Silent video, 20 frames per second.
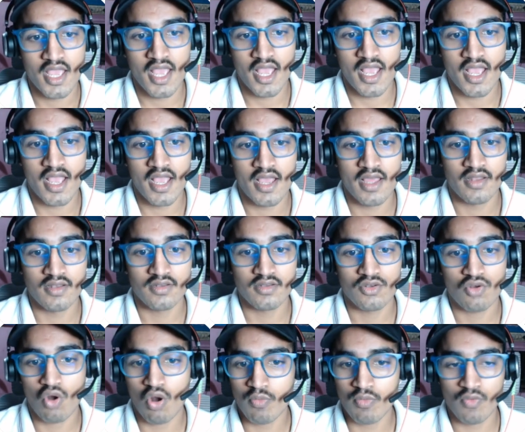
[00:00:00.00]

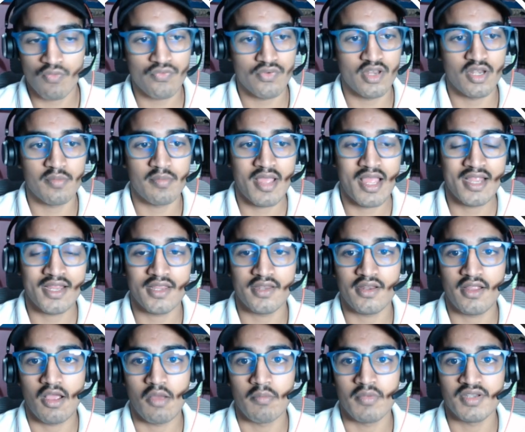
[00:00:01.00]
and drop your feedback
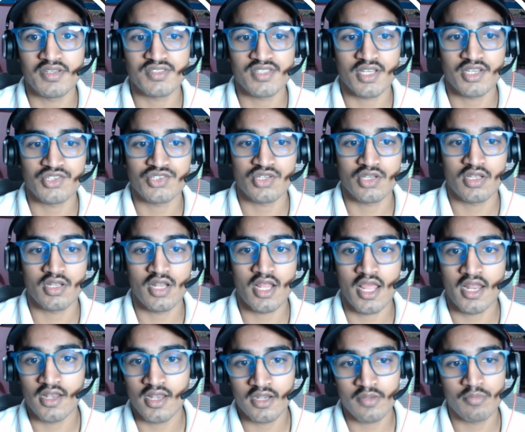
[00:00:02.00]
in comment section
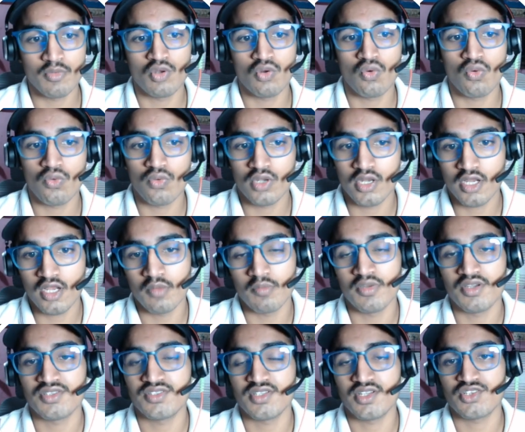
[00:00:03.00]
and let me know in the
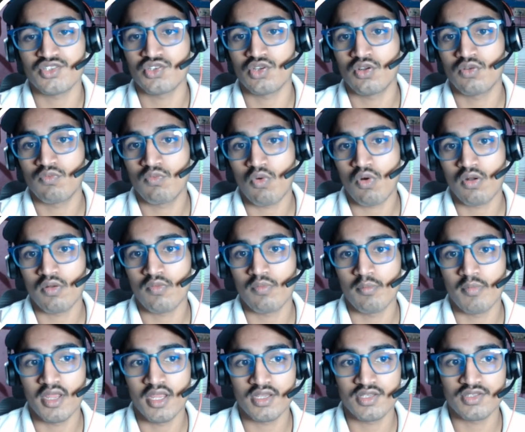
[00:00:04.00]
comment section what
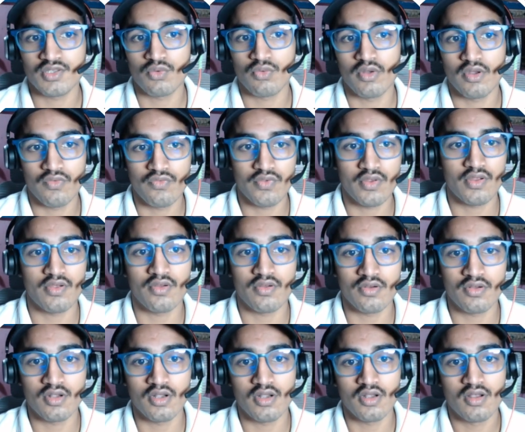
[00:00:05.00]
makes you
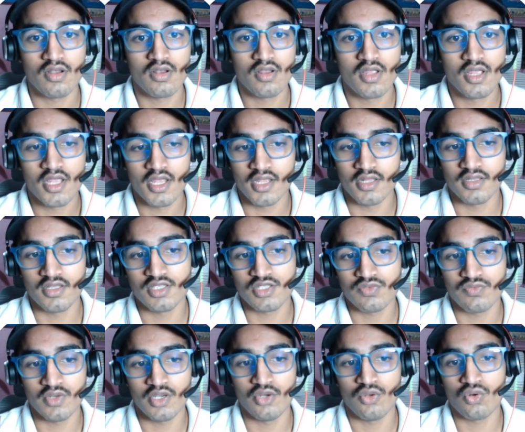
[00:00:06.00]
difficult in
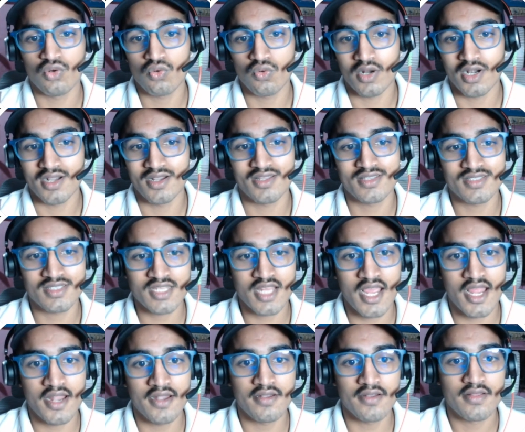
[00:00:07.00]
this video to
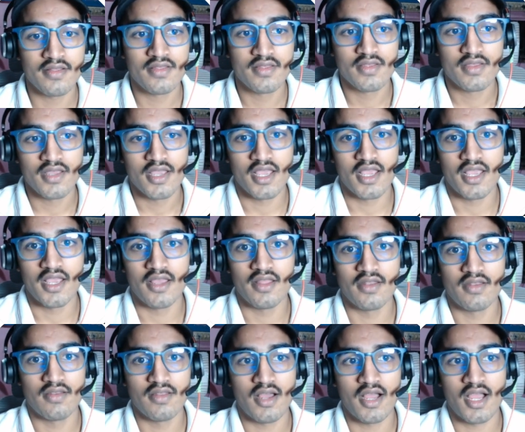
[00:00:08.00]
understand.
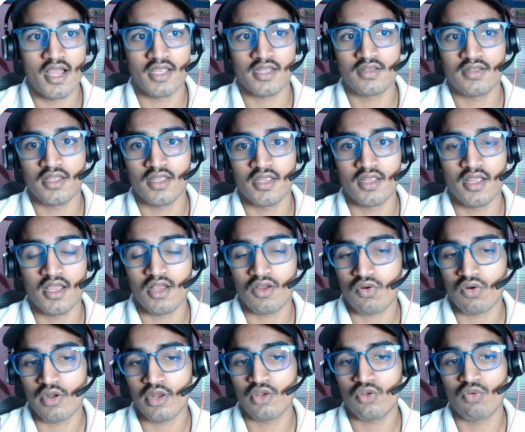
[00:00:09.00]
And I think
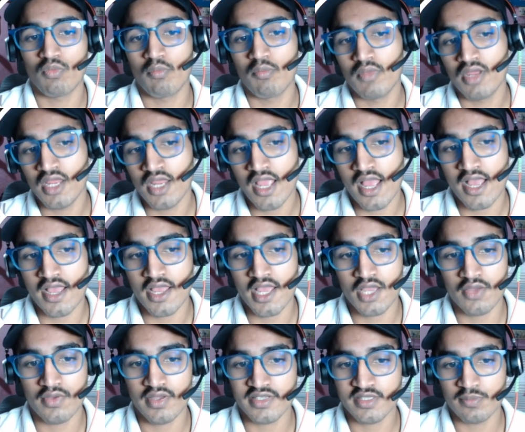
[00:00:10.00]
according to me I
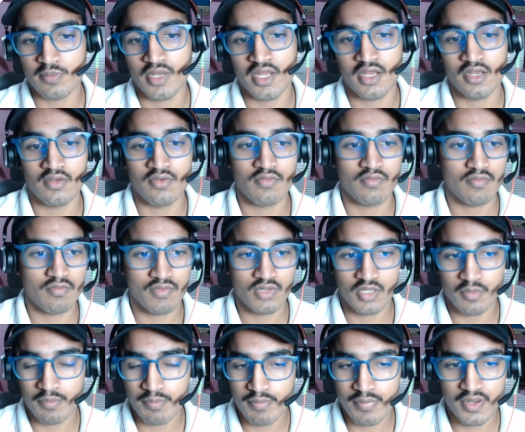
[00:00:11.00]
have explained
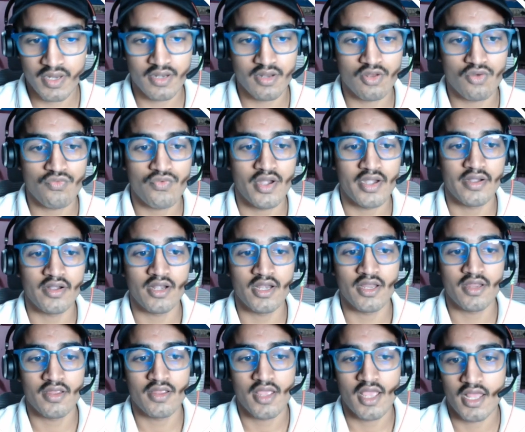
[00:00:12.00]
with a beginner
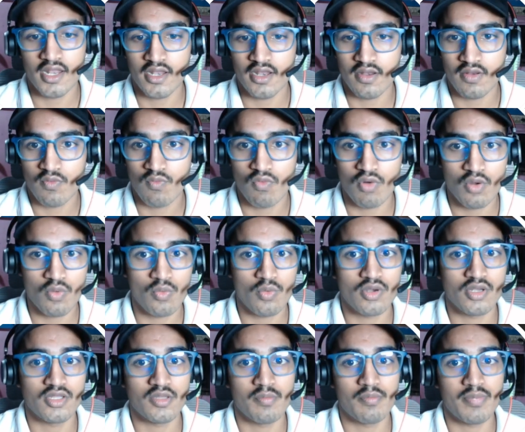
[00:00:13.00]
friendly and
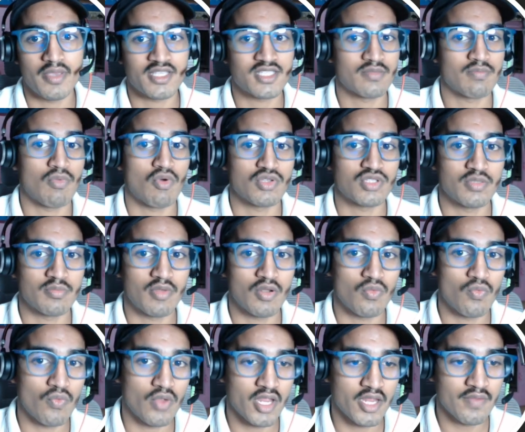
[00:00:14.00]
whatever the best
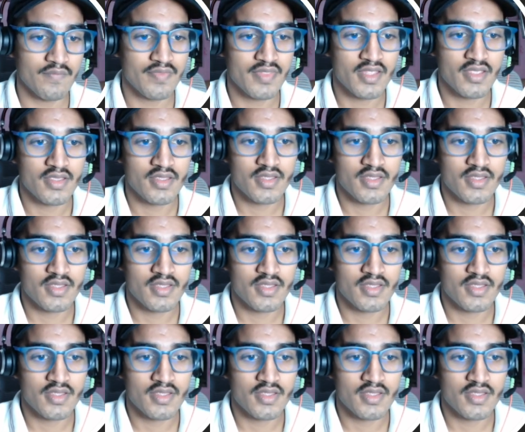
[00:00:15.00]
possible way.